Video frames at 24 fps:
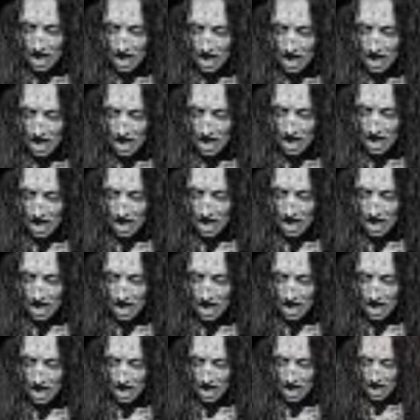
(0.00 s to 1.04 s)
a
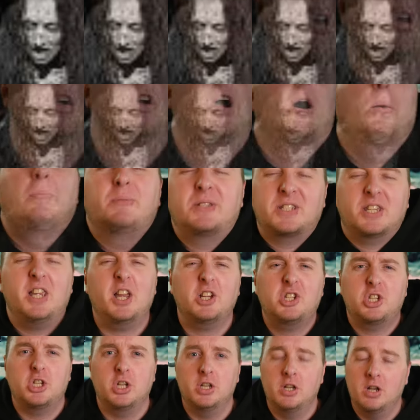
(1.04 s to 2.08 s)
testament to her
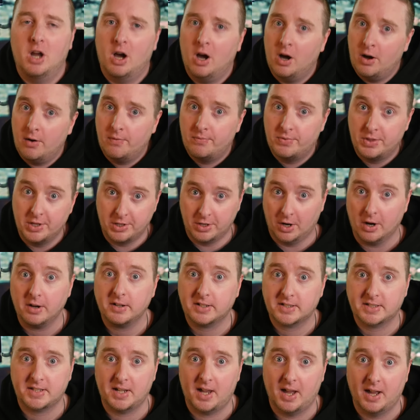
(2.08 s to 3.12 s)
obsession of the
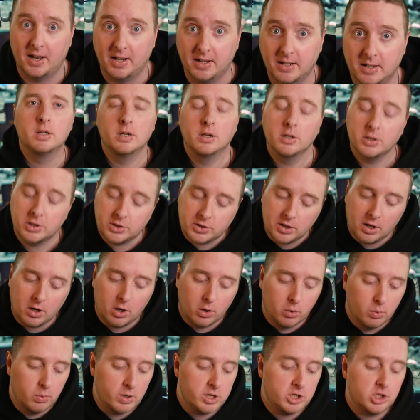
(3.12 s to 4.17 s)
dark side.
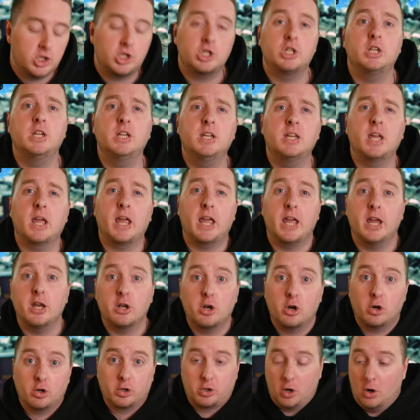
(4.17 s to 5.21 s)
So, when she
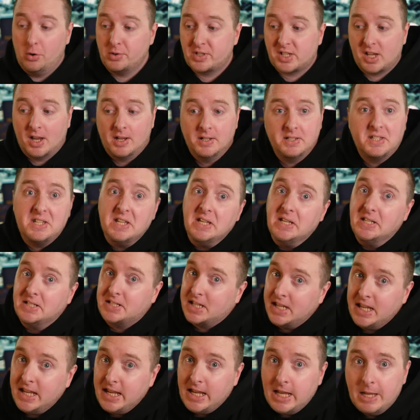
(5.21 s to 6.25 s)
and her ghost hunting
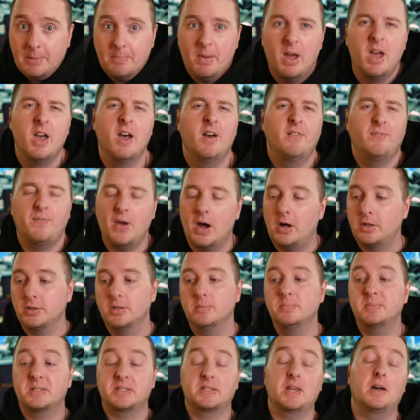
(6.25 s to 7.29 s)
team found
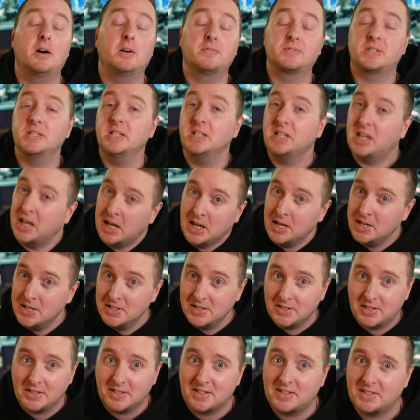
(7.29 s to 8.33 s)
themselves in
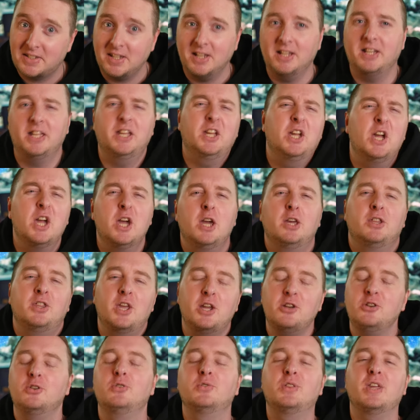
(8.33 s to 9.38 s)
Kansas City,
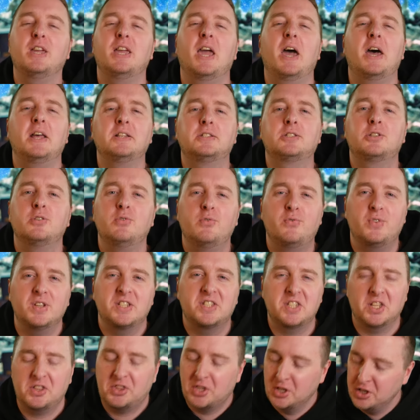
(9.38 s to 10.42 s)
they knew they had to
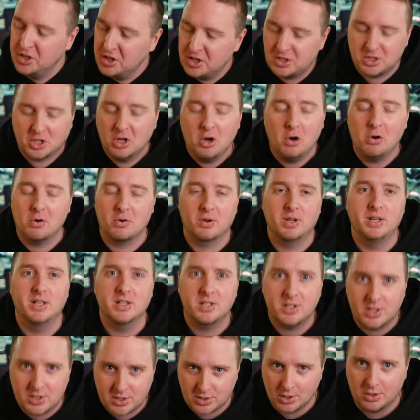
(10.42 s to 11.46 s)
visit the
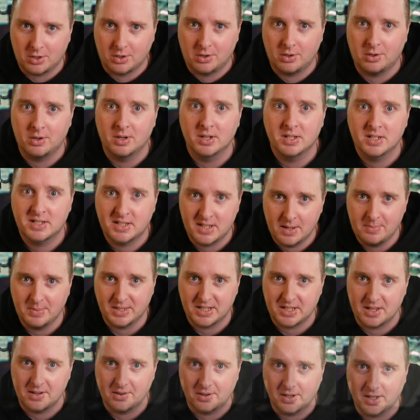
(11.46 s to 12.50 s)
notorious Stull
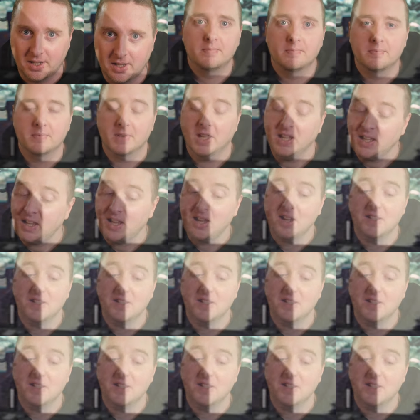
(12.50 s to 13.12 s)
Cemetery. Like